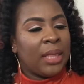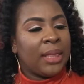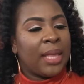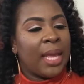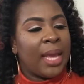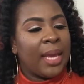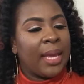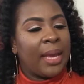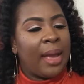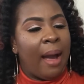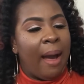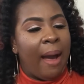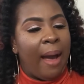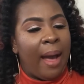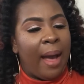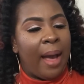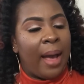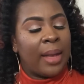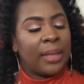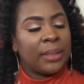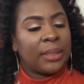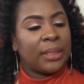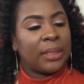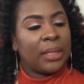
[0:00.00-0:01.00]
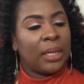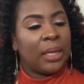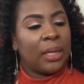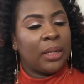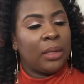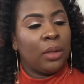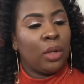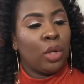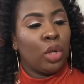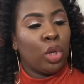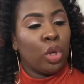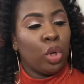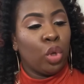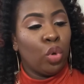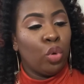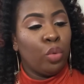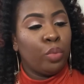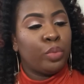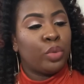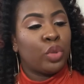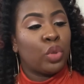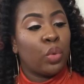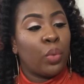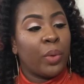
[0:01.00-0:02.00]
they got Senegal
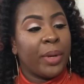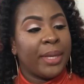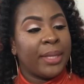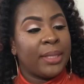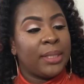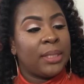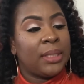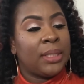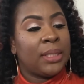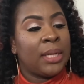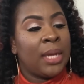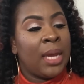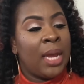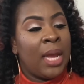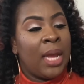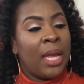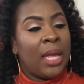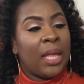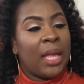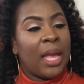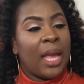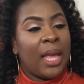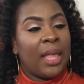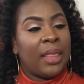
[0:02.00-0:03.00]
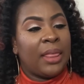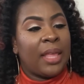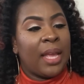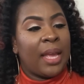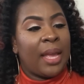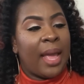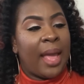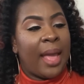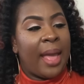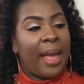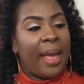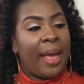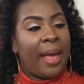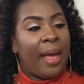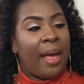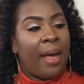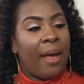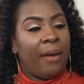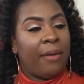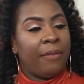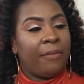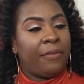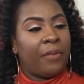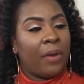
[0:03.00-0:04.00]
loop twist, and they
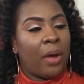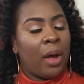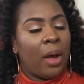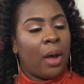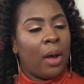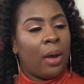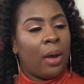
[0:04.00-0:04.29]
have